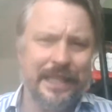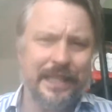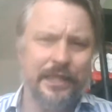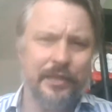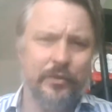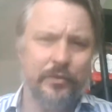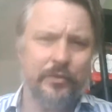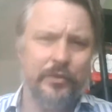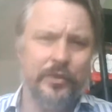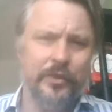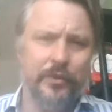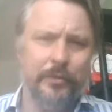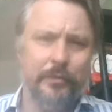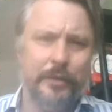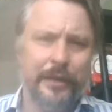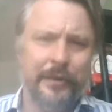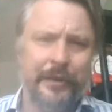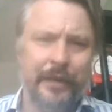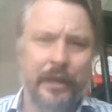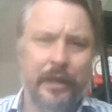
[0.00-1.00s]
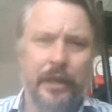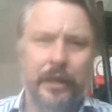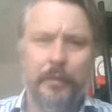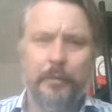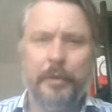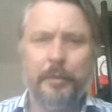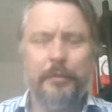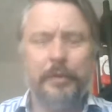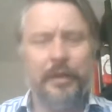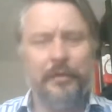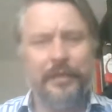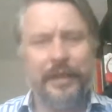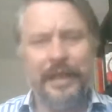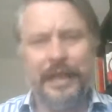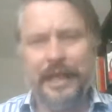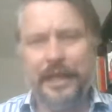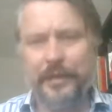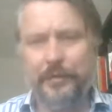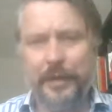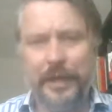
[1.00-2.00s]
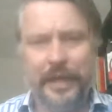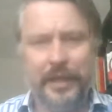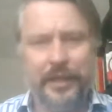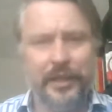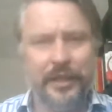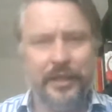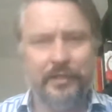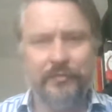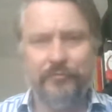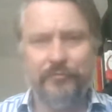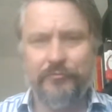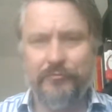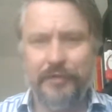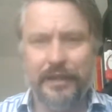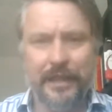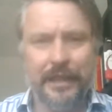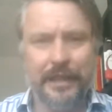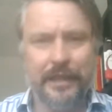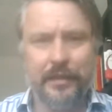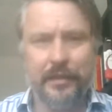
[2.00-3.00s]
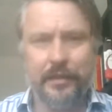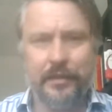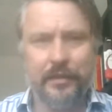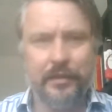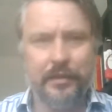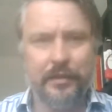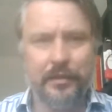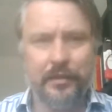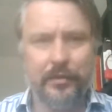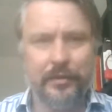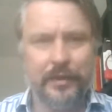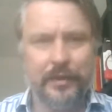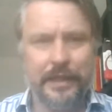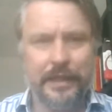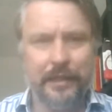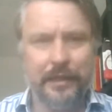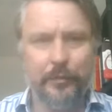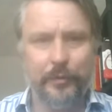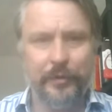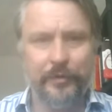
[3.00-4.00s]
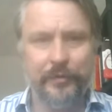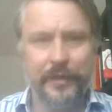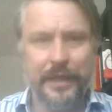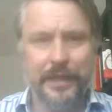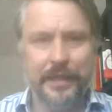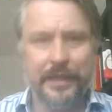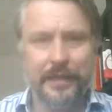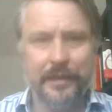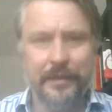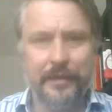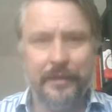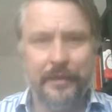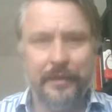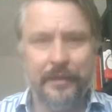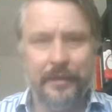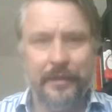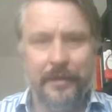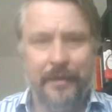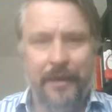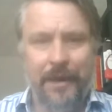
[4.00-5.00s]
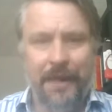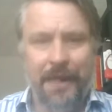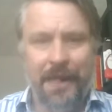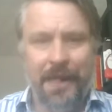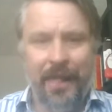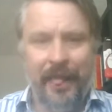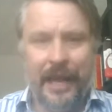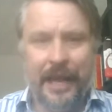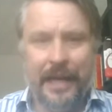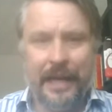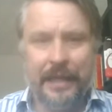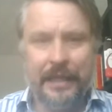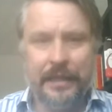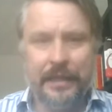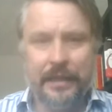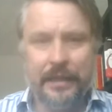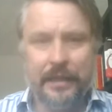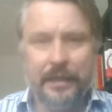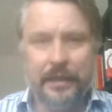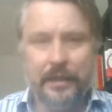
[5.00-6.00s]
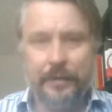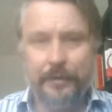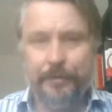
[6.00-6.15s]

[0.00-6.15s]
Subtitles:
scores, John Barry. But Marvin Hamlish has really done come to town with this. And